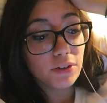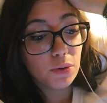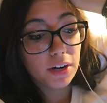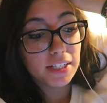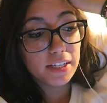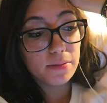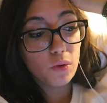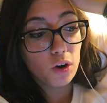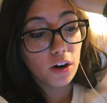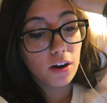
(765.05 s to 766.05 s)
If you wanna see
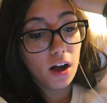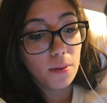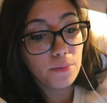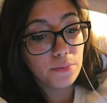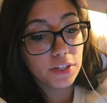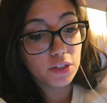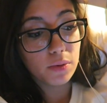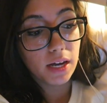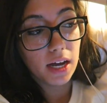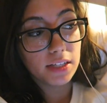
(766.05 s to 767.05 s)
more um, this
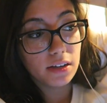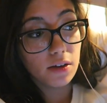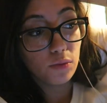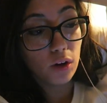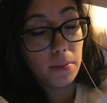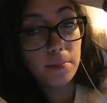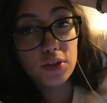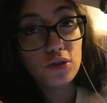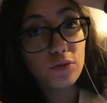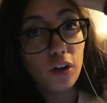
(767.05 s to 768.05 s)
weekend of what I'm up
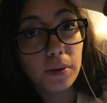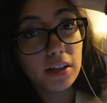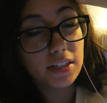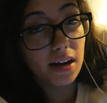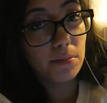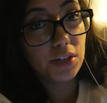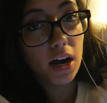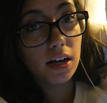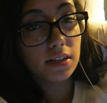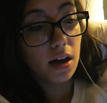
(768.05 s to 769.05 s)
to, follow me on
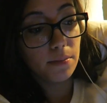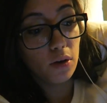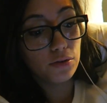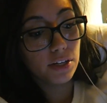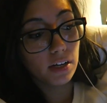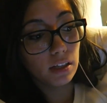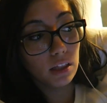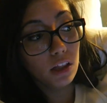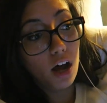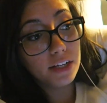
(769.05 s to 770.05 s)
Snapchat because I'm posting
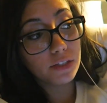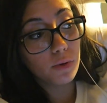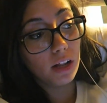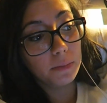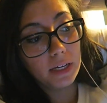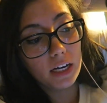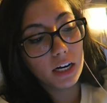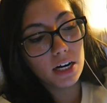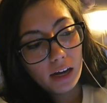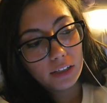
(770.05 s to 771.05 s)
lots while I'm
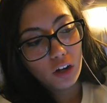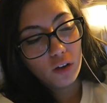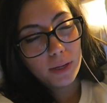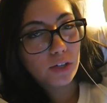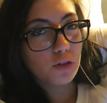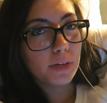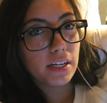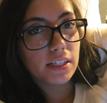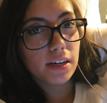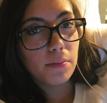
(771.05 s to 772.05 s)
here and all of my social
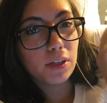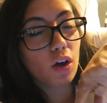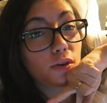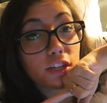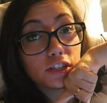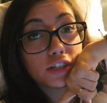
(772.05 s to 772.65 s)
media is down below in the